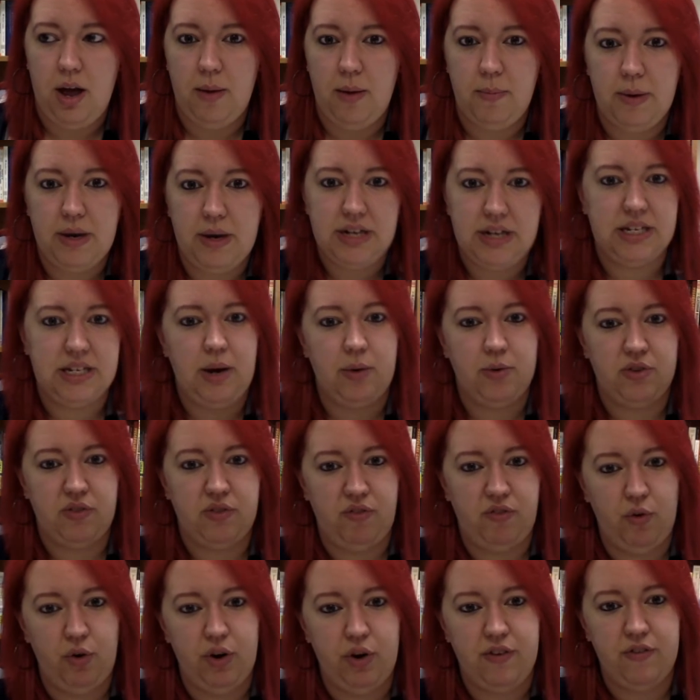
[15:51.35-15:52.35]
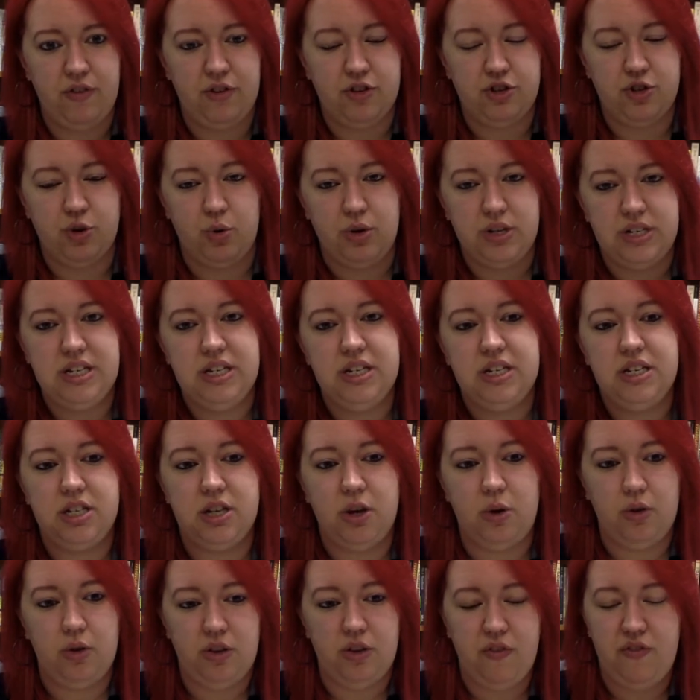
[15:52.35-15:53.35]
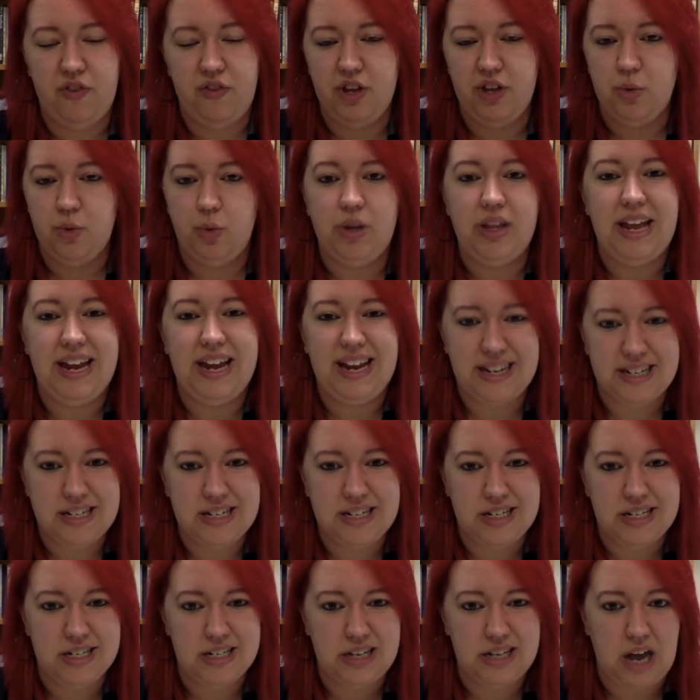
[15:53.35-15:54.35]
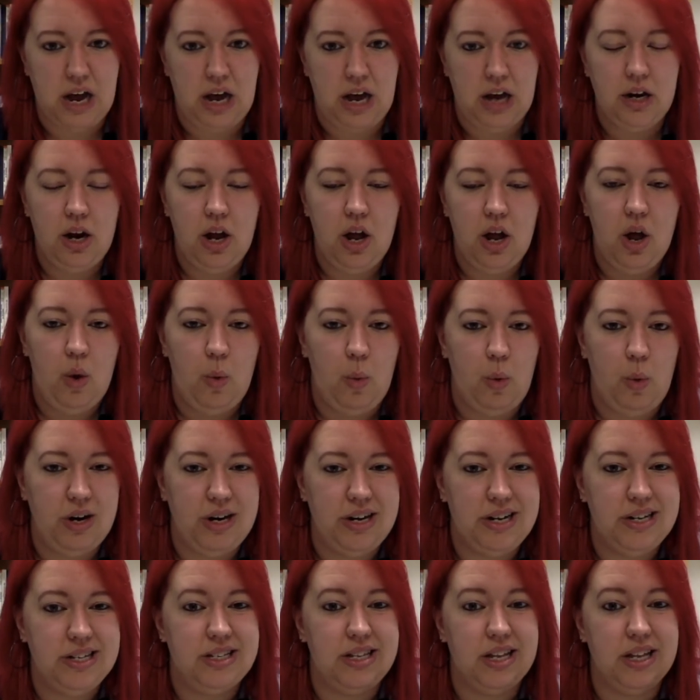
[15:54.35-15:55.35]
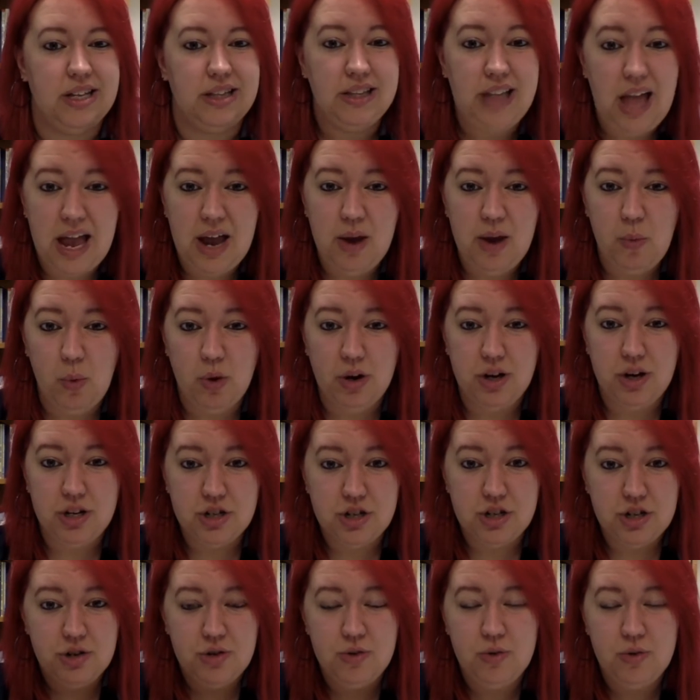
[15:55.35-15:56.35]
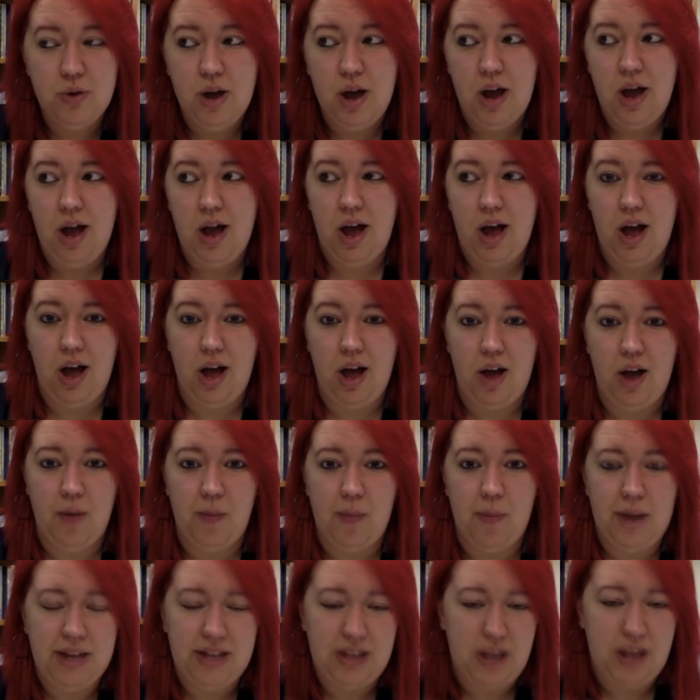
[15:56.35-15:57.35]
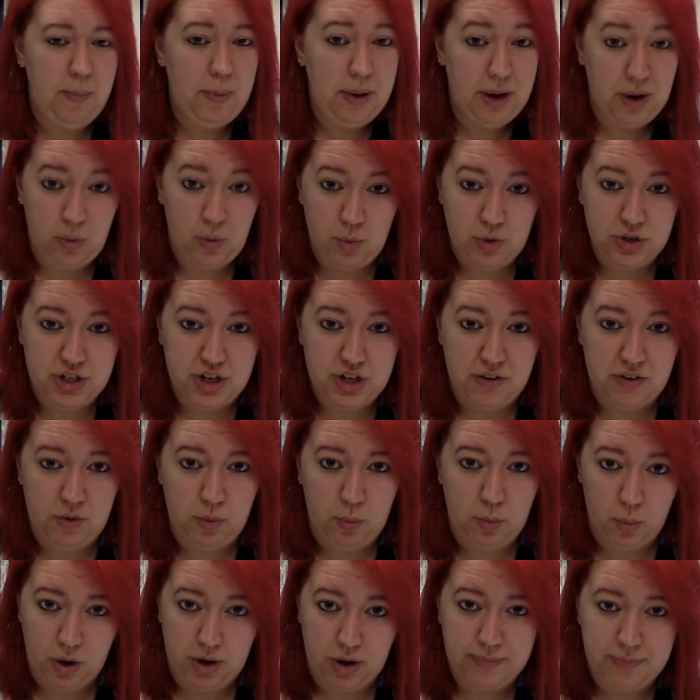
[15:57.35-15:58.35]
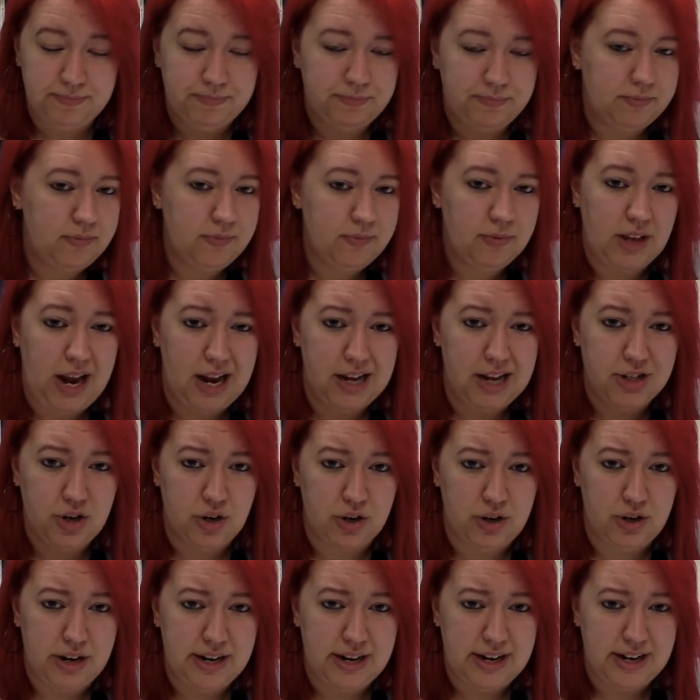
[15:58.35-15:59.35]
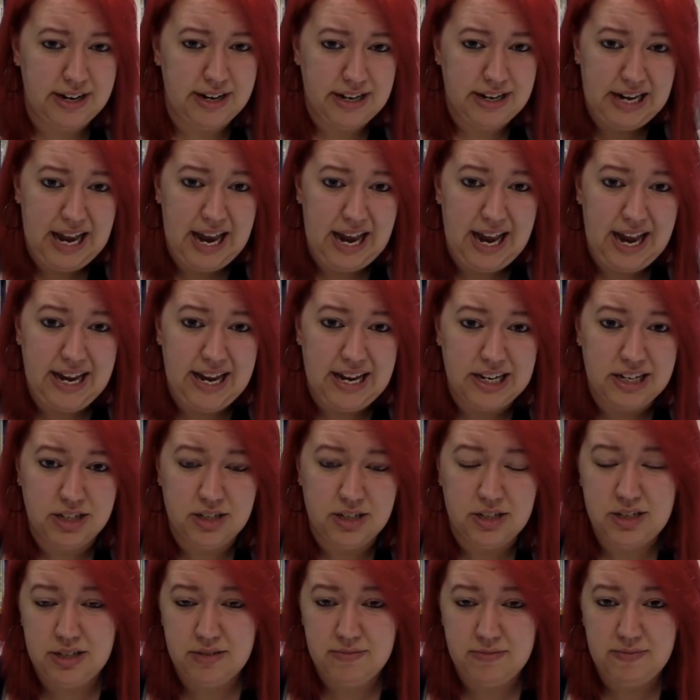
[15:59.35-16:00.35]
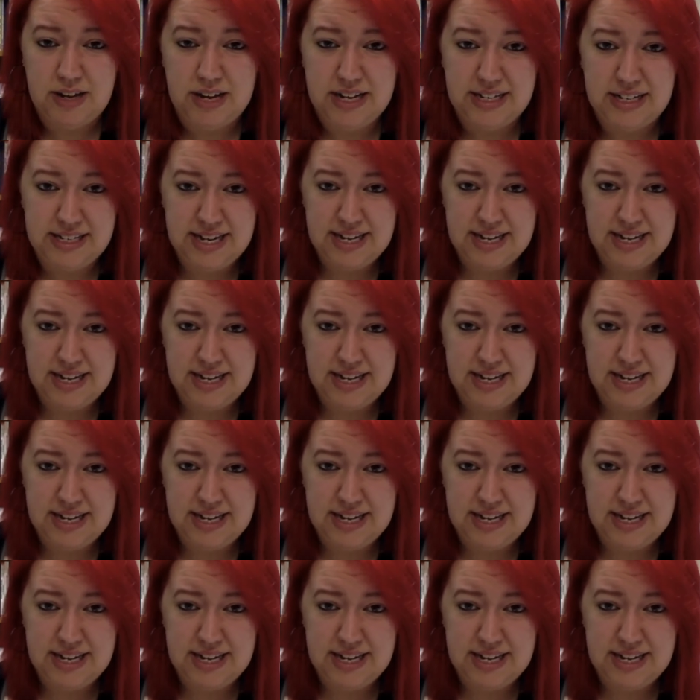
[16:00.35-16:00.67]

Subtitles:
because that was 4 different choices. So in the 5th one, they get to decide what it is that they want to do, and they pick whichever one and turn it in, and it's